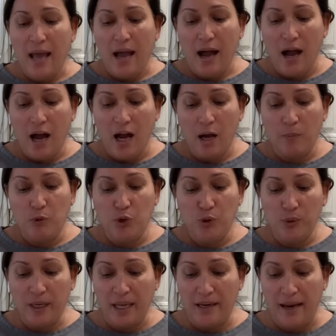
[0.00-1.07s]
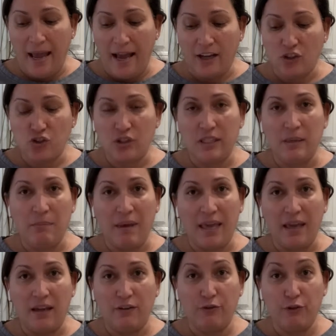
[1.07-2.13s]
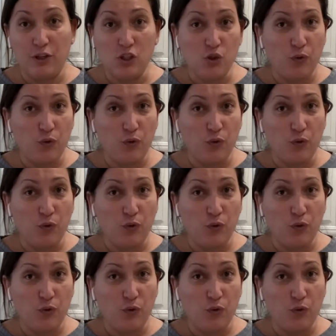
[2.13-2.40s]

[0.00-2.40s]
You can actually make French